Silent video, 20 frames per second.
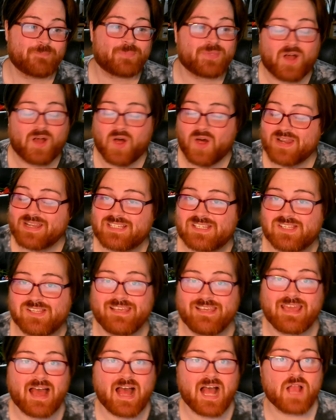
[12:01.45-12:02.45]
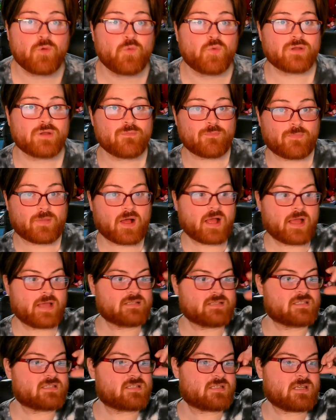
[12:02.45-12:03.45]
honestly, I wouldn't
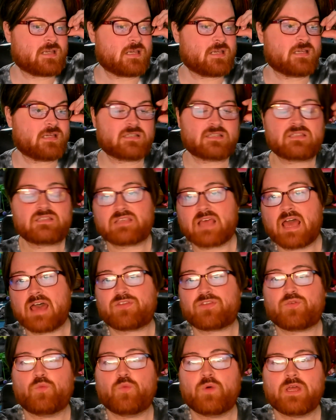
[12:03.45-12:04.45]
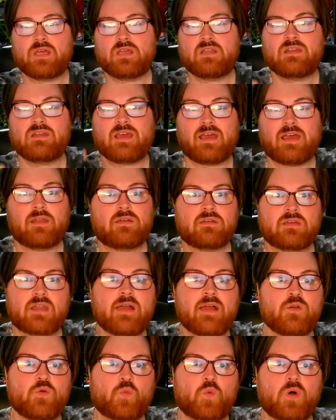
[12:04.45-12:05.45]
mind seeing Seth win and
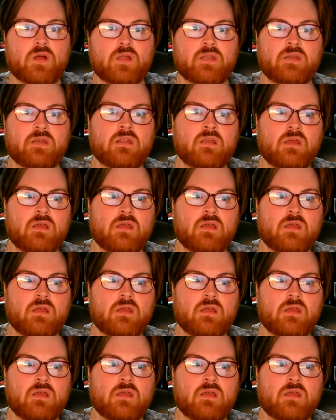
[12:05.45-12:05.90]
night 1,